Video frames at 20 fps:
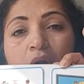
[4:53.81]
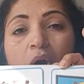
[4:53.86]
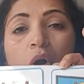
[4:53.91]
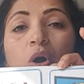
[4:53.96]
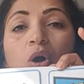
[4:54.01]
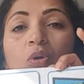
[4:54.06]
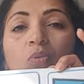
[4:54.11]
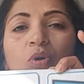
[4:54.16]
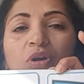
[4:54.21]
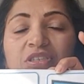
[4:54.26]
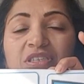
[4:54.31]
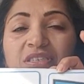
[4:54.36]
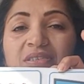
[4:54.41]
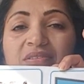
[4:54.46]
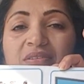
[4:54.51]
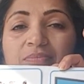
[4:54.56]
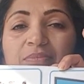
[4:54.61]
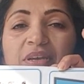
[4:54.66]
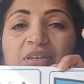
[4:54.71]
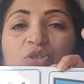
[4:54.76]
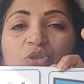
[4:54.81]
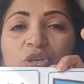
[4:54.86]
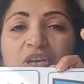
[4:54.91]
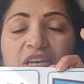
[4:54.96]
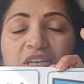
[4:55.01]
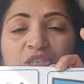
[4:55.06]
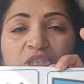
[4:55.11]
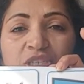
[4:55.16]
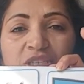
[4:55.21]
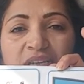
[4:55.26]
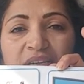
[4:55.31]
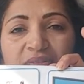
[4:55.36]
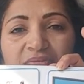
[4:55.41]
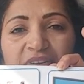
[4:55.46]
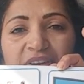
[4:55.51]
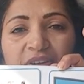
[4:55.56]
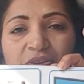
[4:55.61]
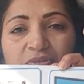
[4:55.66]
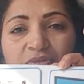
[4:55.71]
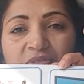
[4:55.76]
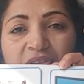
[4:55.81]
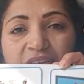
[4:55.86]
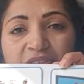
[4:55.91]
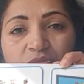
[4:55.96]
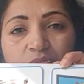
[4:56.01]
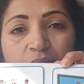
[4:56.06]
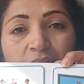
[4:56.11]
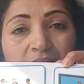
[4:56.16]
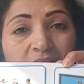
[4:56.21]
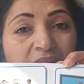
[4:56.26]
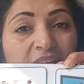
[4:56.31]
or watching some educational videos as well.